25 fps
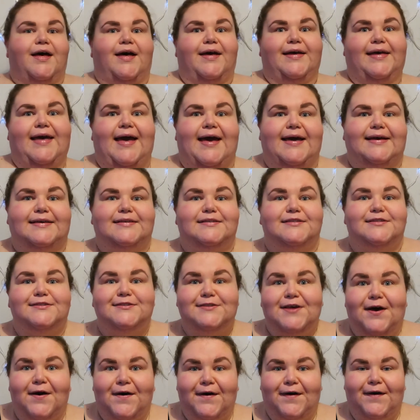Okay,
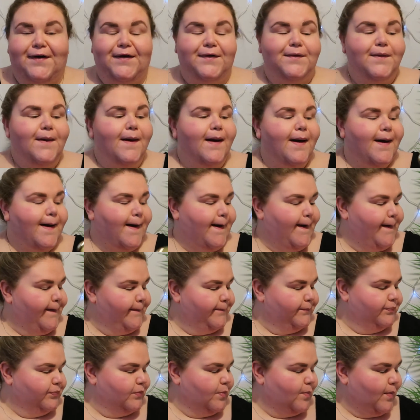so
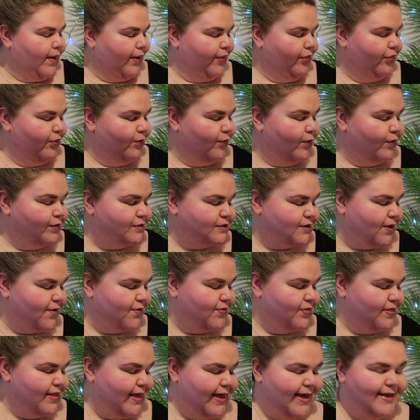my thoughts
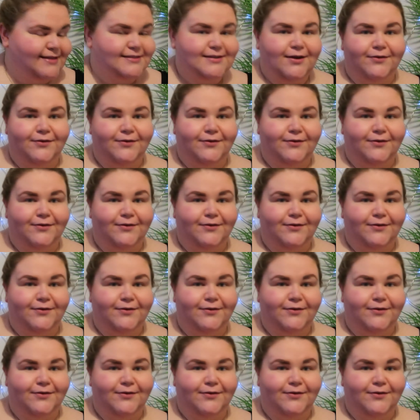on this,